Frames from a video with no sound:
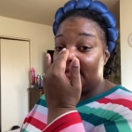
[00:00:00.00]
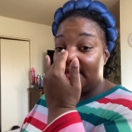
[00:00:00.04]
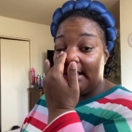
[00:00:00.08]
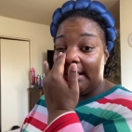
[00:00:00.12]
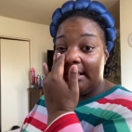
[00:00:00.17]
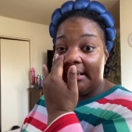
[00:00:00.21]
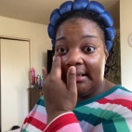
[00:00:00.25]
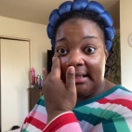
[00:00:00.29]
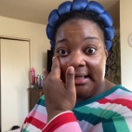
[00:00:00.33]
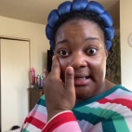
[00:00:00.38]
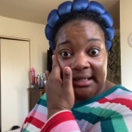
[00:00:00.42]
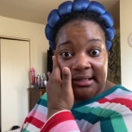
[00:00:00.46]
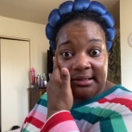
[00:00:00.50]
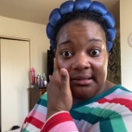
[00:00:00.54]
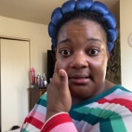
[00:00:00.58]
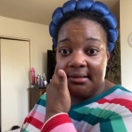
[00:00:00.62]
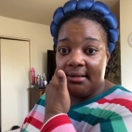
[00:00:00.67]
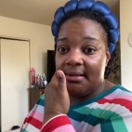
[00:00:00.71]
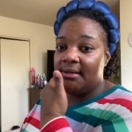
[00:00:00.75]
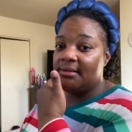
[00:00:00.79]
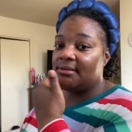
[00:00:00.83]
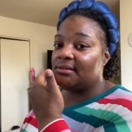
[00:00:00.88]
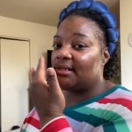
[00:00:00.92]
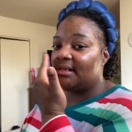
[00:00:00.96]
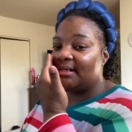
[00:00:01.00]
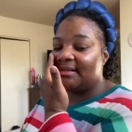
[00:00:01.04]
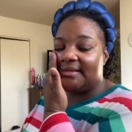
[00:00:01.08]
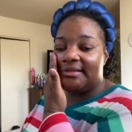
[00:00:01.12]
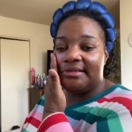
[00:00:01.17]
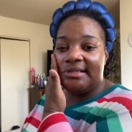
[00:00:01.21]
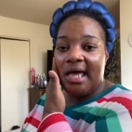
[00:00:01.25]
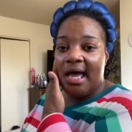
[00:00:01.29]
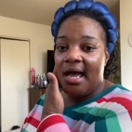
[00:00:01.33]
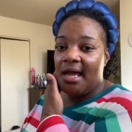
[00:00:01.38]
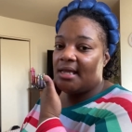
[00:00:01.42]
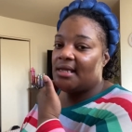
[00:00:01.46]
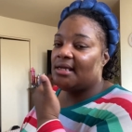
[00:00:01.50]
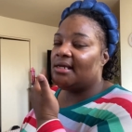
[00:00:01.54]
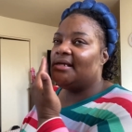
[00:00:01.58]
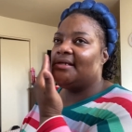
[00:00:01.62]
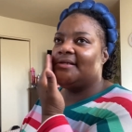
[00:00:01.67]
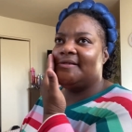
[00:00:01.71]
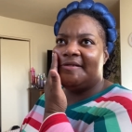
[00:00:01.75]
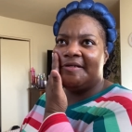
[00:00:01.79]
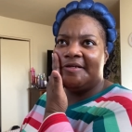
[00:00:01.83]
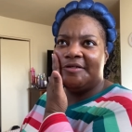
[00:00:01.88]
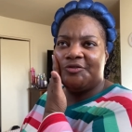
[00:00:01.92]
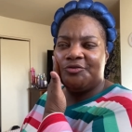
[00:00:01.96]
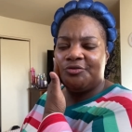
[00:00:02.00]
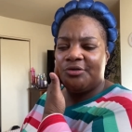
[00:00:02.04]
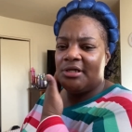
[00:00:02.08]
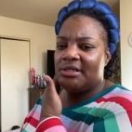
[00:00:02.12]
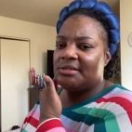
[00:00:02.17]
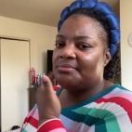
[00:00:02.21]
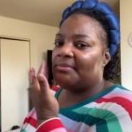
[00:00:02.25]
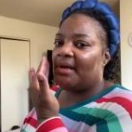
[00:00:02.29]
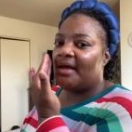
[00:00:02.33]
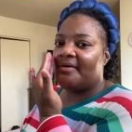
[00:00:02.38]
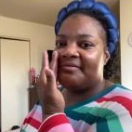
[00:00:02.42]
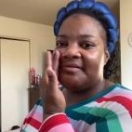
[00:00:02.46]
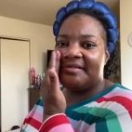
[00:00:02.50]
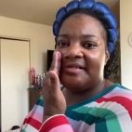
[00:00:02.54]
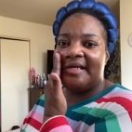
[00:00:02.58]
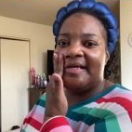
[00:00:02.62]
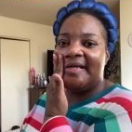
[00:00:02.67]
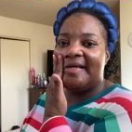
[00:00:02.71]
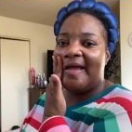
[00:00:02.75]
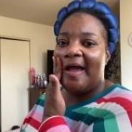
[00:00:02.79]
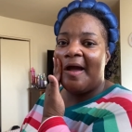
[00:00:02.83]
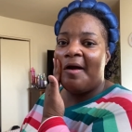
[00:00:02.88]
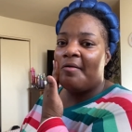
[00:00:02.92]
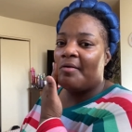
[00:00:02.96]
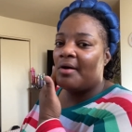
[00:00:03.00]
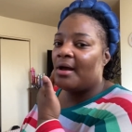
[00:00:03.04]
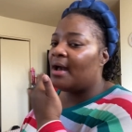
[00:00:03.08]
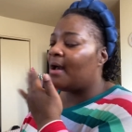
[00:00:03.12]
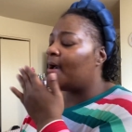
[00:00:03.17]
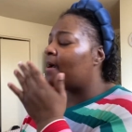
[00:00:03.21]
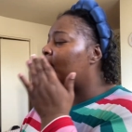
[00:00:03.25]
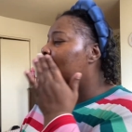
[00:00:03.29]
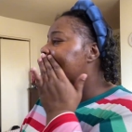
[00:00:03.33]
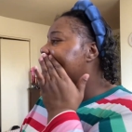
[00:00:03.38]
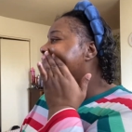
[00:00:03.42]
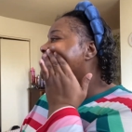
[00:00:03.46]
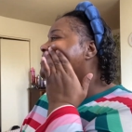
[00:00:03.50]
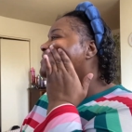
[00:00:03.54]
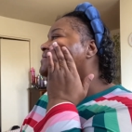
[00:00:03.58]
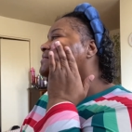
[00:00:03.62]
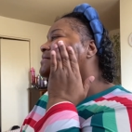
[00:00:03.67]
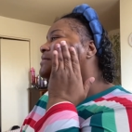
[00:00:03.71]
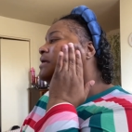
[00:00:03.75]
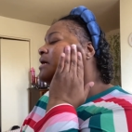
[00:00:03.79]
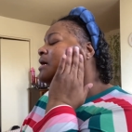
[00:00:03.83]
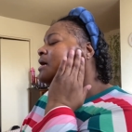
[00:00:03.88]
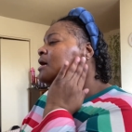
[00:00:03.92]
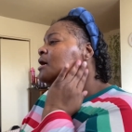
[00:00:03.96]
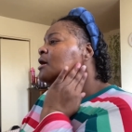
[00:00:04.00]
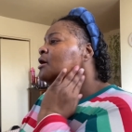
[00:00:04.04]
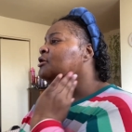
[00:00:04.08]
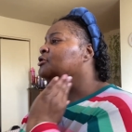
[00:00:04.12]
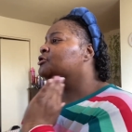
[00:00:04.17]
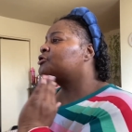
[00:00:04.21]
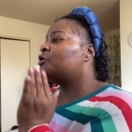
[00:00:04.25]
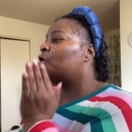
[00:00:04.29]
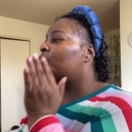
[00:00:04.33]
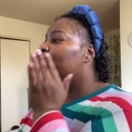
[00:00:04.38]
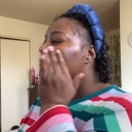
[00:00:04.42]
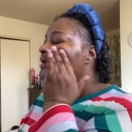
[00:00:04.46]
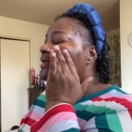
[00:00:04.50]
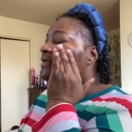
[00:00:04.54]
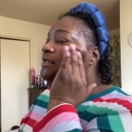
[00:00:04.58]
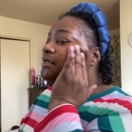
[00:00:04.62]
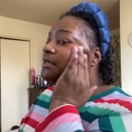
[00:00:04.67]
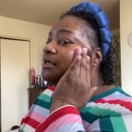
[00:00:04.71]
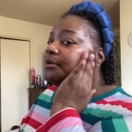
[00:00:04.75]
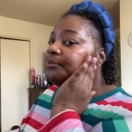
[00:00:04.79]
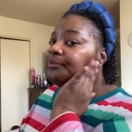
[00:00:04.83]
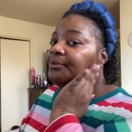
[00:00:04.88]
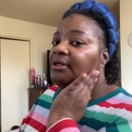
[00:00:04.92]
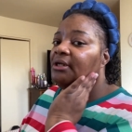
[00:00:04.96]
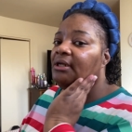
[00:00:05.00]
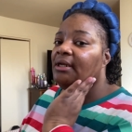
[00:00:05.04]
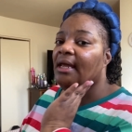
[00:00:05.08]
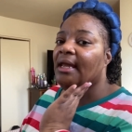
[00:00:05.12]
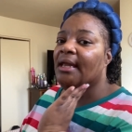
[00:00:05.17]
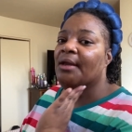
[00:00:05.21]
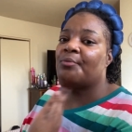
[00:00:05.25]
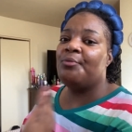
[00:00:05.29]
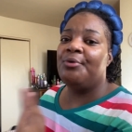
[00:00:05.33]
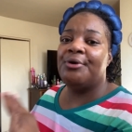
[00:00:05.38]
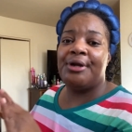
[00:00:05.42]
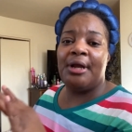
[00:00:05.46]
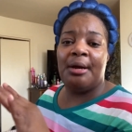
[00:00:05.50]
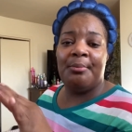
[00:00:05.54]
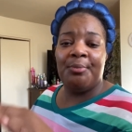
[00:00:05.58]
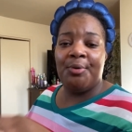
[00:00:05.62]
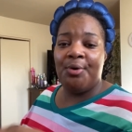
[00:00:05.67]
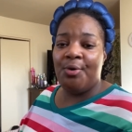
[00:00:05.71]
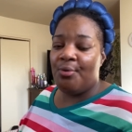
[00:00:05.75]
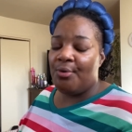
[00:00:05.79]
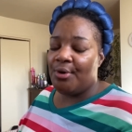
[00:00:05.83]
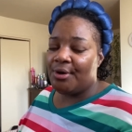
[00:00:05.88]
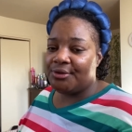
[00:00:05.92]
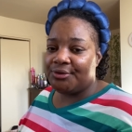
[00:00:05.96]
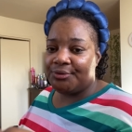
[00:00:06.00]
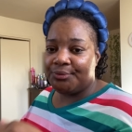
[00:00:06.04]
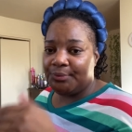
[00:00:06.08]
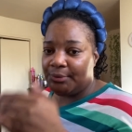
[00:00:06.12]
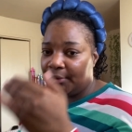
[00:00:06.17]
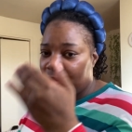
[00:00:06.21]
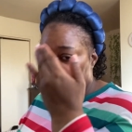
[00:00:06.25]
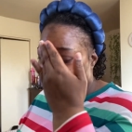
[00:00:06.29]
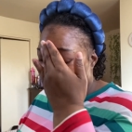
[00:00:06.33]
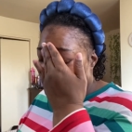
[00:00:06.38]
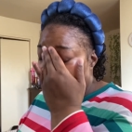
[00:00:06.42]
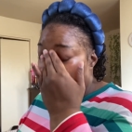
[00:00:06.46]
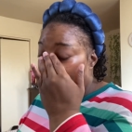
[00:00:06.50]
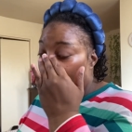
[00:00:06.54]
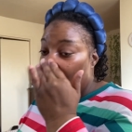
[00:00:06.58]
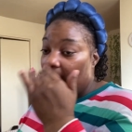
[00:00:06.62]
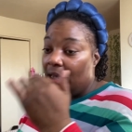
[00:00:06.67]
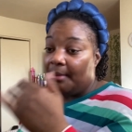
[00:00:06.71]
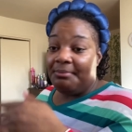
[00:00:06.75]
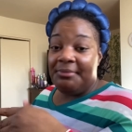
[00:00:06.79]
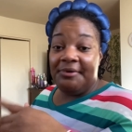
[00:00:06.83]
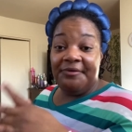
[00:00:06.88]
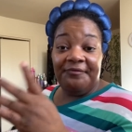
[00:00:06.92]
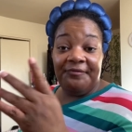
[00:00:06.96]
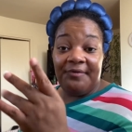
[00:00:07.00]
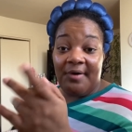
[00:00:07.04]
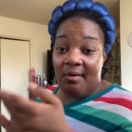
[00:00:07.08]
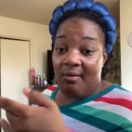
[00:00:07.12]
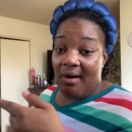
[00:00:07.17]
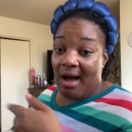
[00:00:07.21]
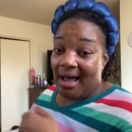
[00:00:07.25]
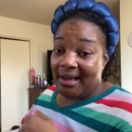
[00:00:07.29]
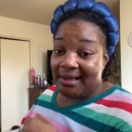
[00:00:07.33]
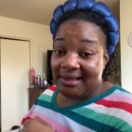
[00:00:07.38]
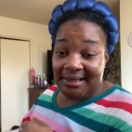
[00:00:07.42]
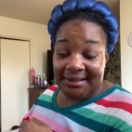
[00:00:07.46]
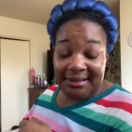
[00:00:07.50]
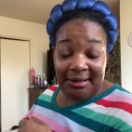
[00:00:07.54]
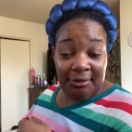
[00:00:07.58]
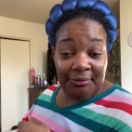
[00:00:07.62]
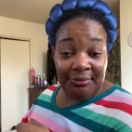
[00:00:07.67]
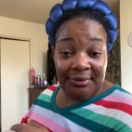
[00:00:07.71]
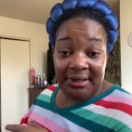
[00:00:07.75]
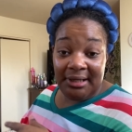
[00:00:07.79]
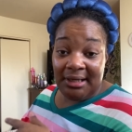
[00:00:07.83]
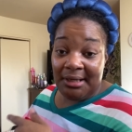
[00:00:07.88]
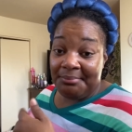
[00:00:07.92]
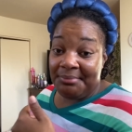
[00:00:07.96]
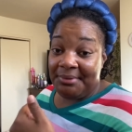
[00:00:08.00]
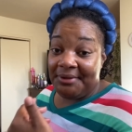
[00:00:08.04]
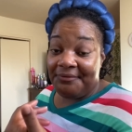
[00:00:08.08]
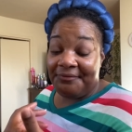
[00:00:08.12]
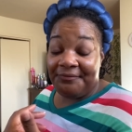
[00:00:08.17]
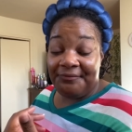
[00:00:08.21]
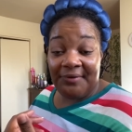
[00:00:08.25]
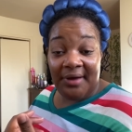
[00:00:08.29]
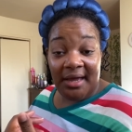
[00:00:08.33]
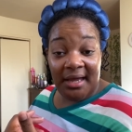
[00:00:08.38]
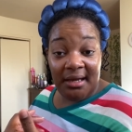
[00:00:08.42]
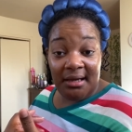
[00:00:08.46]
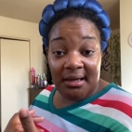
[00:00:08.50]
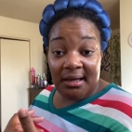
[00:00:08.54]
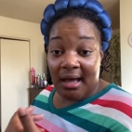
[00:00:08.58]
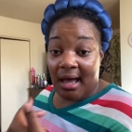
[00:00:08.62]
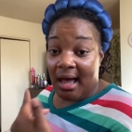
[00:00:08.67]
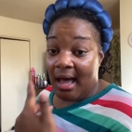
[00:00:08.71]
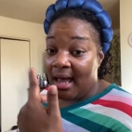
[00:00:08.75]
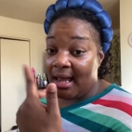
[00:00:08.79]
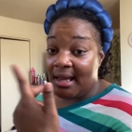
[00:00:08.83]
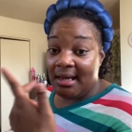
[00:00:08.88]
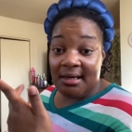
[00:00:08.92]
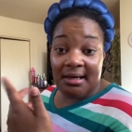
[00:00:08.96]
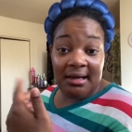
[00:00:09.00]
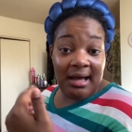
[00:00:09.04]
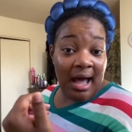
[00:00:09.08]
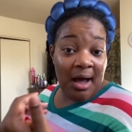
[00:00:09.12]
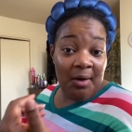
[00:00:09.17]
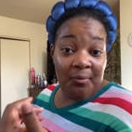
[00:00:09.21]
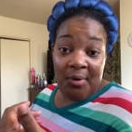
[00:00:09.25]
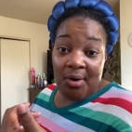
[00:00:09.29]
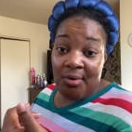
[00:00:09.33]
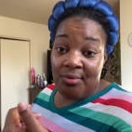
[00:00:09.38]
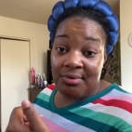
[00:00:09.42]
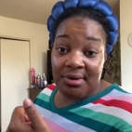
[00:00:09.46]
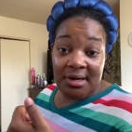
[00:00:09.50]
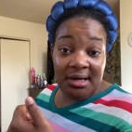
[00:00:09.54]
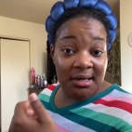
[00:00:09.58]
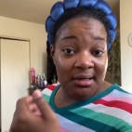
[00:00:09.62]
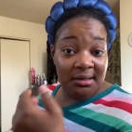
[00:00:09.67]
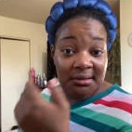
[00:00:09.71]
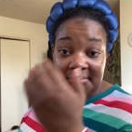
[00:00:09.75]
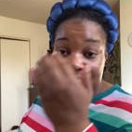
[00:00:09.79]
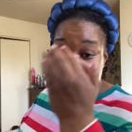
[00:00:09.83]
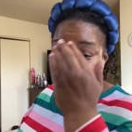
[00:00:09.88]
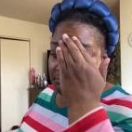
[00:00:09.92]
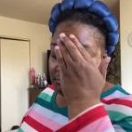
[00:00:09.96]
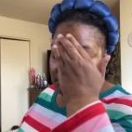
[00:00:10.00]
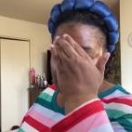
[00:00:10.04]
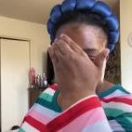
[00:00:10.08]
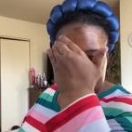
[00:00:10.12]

that need it because it's not easy. And trust me, I've seen y'all comments. So many could relate what I'm going through. Before I get on here and be fake, I ain't I won't come.